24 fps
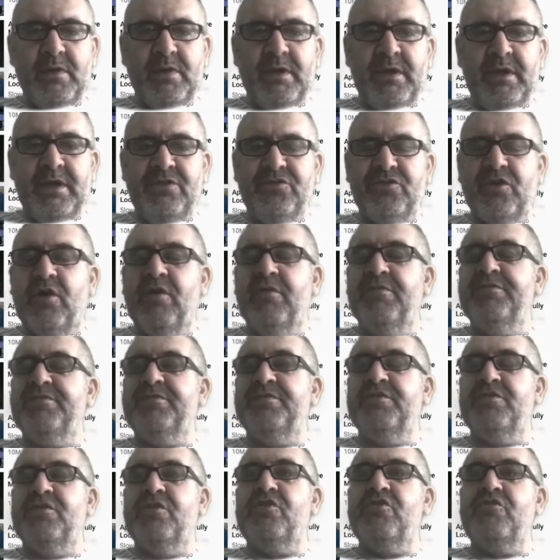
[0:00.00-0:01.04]
is
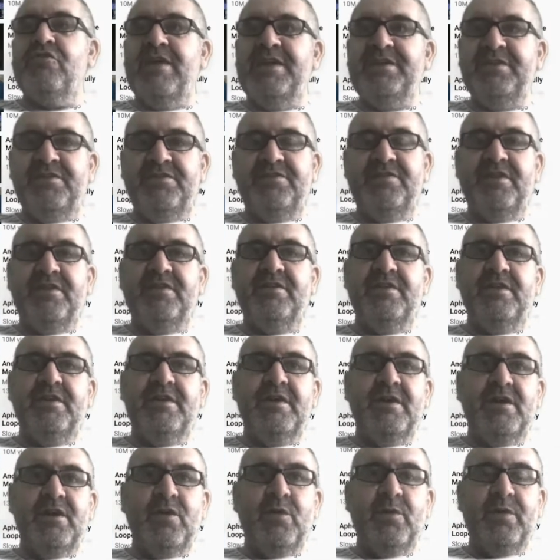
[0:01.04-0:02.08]
often credited
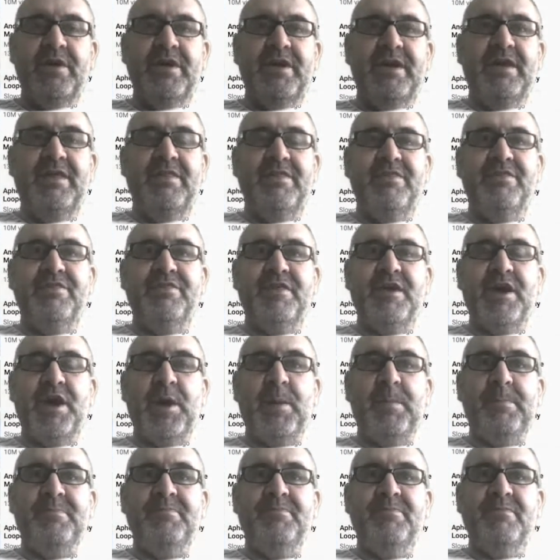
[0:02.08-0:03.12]
with
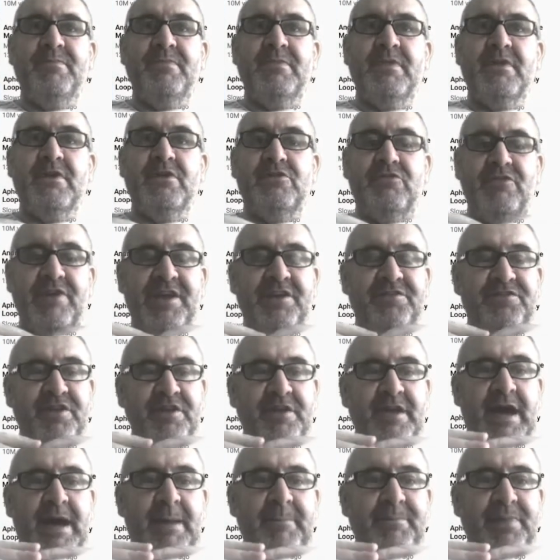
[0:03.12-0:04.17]
creating
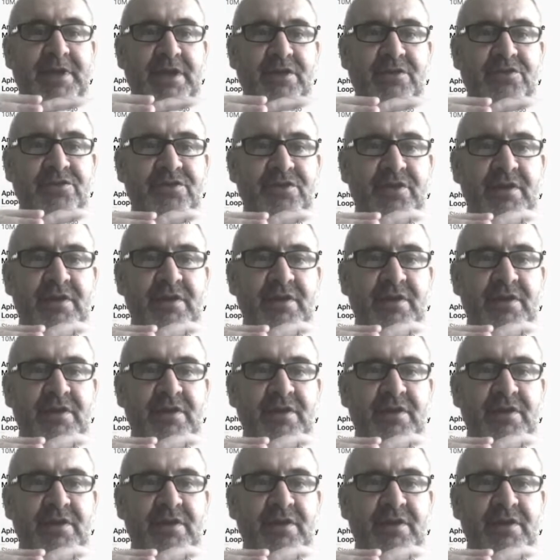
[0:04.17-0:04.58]
ambient,